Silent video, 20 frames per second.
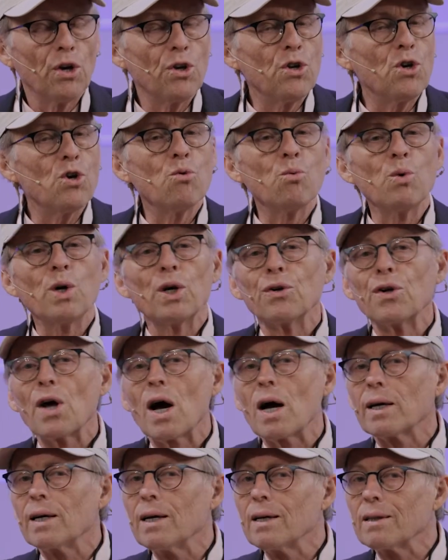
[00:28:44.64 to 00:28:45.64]
You will
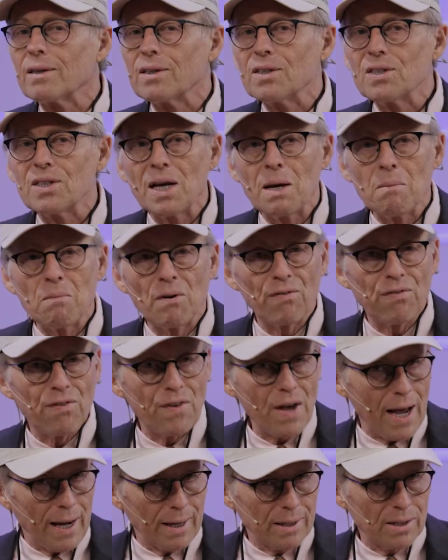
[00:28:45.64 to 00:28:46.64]
not get the same
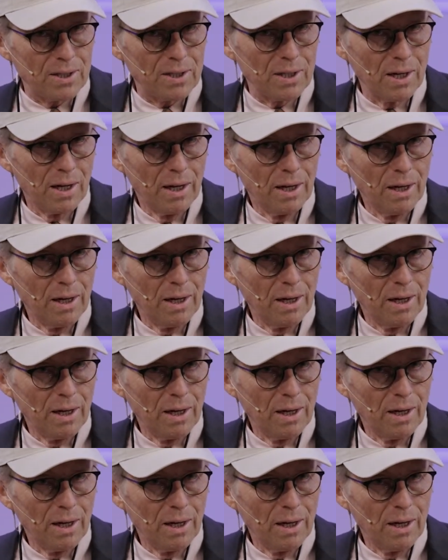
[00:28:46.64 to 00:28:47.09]
effects